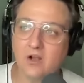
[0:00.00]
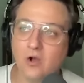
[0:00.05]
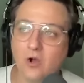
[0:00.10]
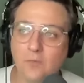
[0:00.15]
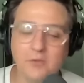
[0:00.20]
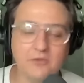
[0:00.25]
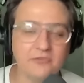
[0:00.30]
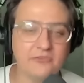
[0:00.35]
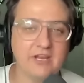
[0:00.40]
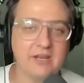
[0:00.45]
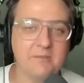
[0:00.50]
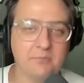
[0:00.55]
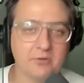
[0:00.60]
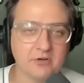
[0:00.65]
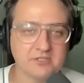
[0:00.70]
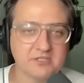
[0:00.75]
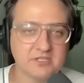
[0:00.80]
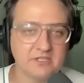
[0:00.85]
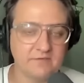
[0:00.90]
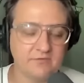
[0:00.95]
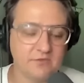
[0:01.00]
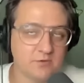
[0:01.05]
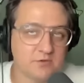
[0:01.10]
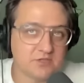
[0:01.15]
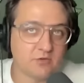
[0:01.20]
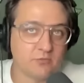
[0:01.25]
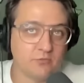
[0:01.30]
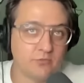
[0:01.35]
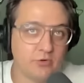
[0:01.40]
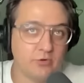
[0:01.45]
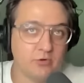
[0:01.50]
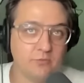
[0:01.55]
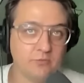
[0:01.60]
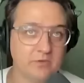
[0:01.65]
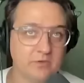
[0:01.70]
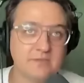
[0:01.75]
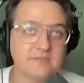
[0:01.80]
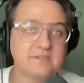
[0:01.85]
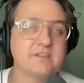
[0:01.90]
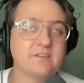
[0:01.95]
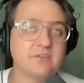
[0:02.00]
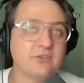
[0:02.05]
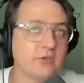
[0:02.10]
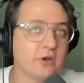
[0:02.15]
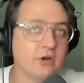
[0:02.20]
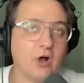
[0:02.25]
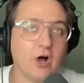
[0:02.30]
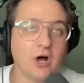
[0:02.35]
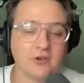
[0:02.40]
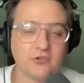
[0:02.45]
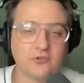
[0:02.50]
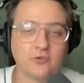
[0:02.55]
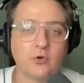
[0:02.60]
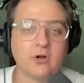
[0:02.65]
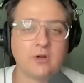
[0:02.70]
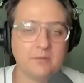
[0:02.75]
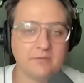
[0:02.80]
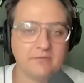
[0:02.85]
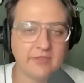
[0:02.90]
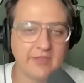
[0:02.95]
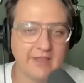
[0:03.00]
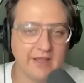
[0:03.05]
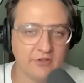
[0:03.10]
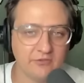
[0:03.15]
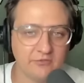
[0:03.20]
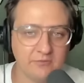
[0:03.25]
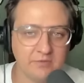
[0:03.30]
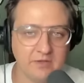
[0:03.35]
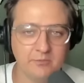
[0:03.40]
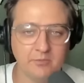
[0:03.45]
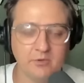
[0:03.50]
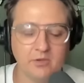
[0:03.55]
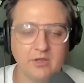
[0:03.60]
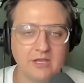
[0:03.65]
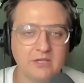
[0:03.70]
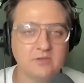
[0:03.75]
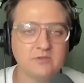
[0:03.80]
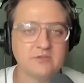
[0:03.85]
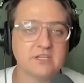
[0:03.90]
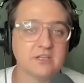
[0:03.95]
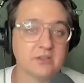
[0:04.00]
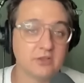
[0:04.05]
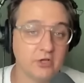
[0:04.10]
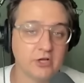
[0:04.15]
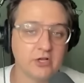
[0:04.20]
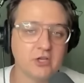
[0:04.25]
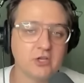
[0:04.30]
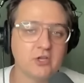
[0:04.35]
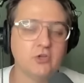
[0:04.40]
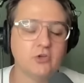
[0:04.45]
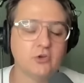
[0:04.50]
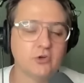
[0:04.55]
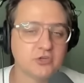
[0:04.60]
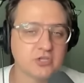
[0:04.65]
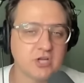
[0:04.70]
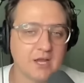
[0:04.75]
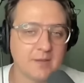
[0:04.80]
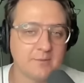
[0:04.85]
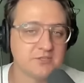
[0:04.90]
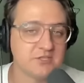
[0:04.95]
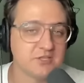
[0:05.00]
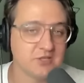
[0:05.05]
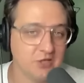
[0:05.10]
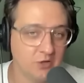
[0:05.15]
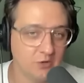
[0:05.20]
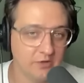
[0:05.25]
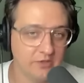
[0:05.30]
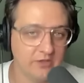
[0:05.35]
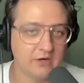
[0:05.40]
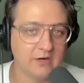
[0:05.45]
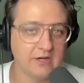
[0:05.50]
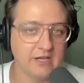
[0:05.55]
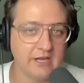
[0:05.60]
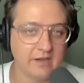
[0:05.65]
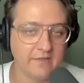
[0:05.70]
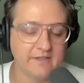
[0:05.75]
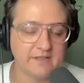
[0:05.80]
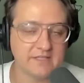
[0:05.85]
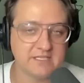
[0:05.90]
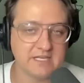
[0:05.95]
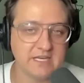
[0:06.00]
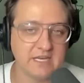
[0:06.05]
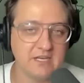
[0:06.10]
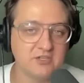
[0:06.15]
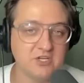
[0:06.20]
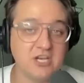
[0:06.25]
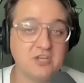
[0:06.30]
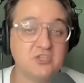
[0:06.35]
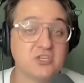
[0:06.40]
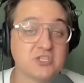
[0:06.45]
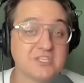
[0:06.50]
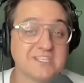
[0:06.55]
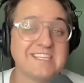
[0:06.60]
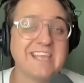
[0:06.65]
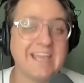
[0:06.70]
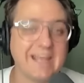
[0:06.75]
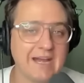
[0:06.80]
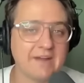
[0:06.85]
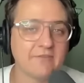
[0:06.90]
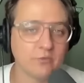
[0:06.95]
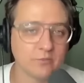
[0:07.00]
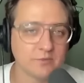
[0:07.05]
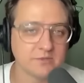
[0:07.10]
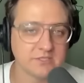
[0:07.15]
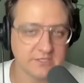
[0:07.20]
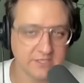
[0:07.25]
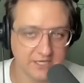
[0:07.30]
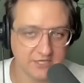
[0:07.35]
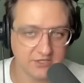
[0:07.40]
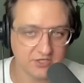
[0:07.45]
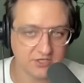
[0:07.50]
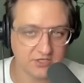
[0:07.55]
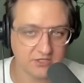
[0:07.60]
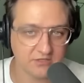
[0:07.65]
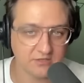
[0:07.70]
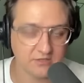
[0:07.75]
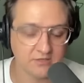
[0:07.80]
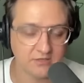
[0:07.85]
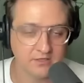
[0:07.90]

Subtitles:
Almost any person, if there was a room, let's say an auditorium of 1,000 people, and you said, look, your job is to go in there, get on that stage, and just get everyone's attention.